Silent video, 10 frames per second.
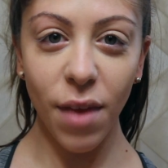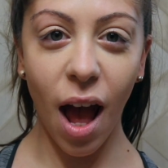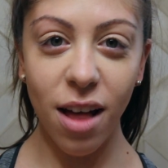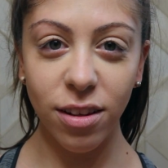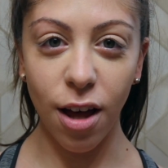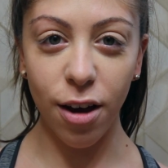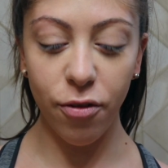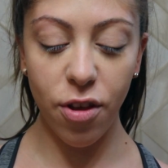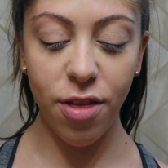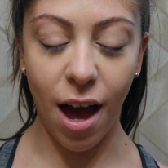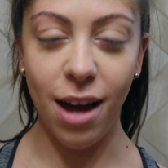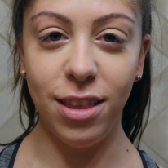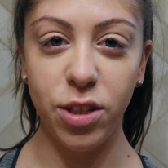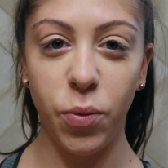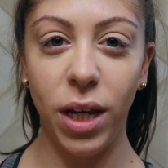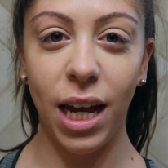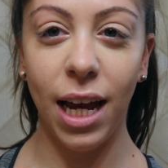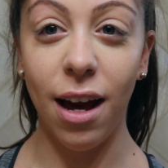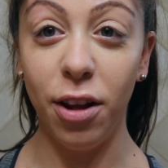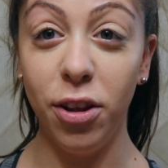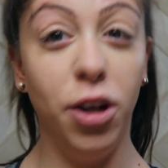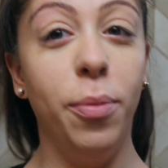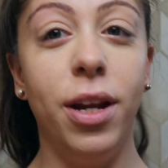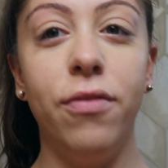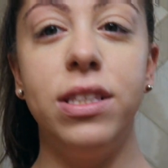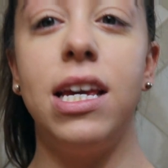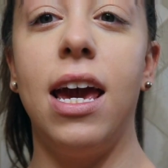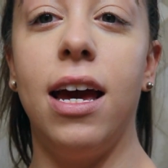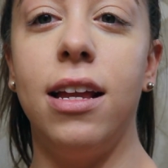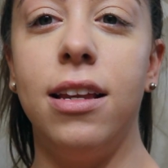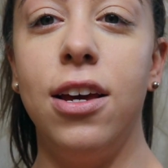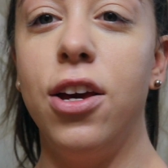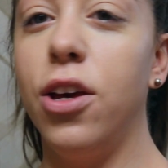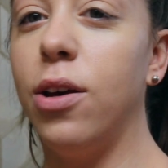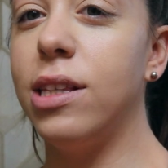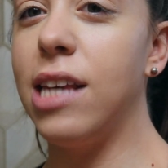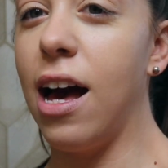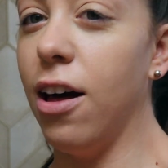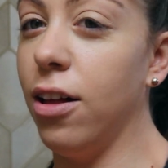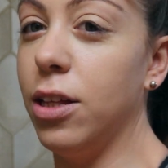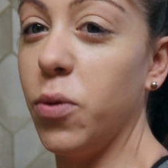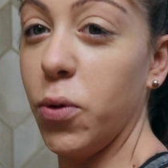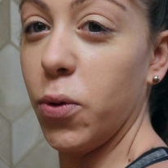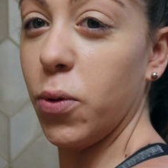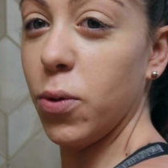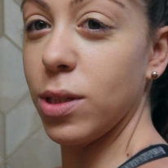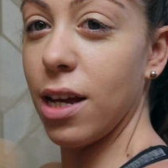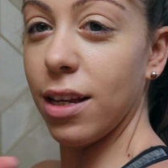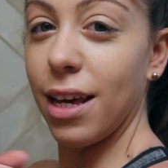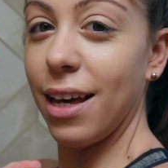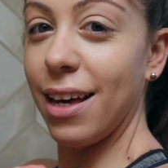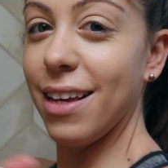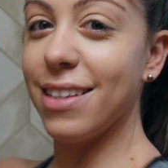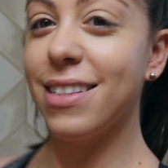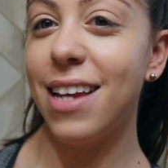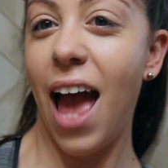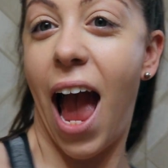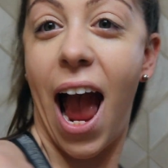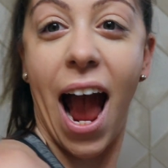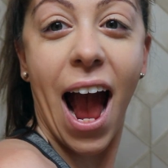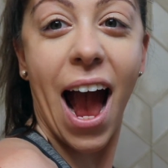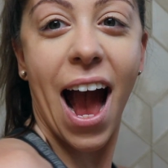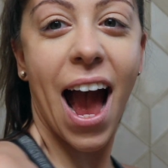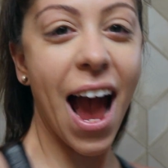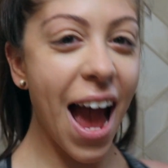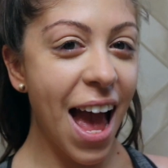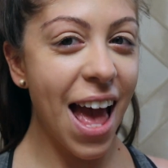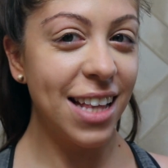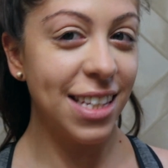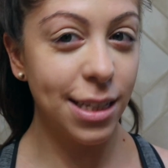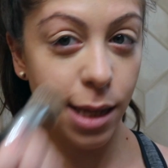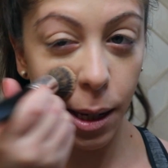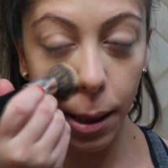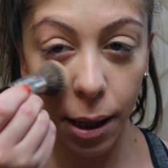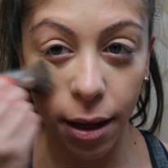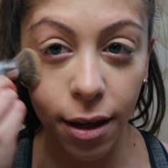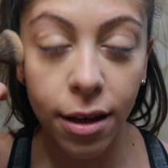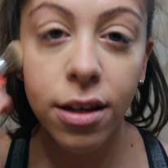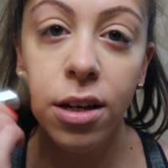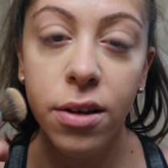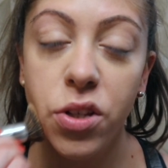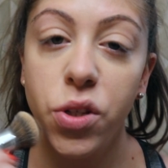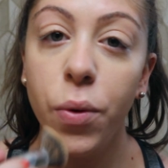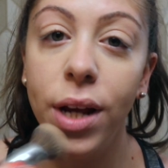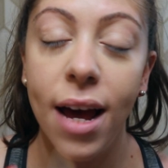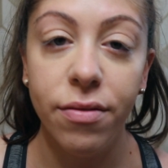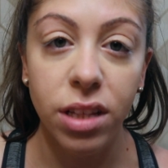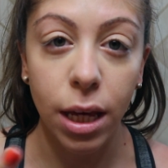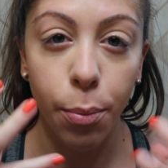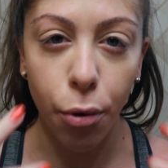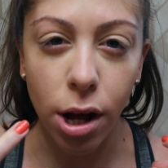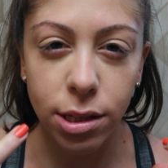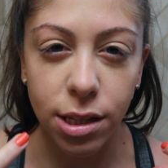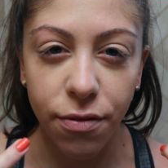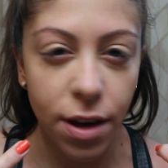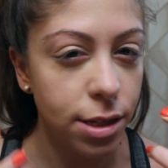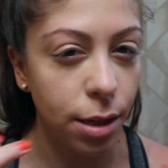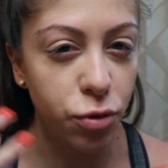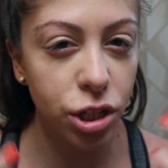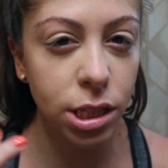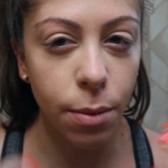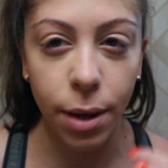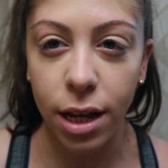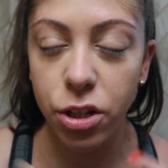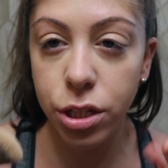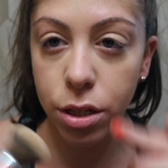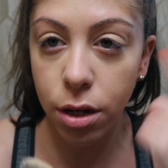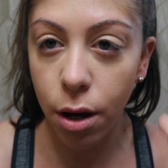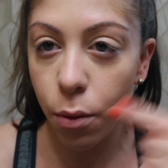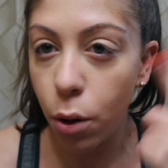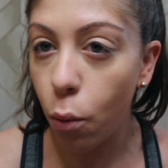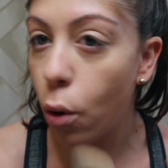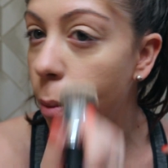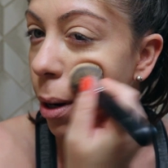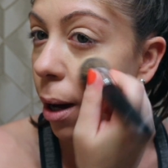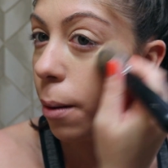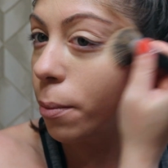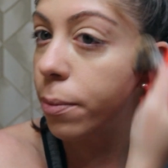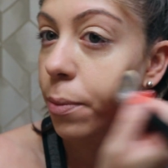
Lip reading: I love that this weekend I got a little bit of a tan. You could tell, ooh, sun-kissed. It's exciting. So we're gonna have to like bronze the face up just a bit. I wanna warm it up.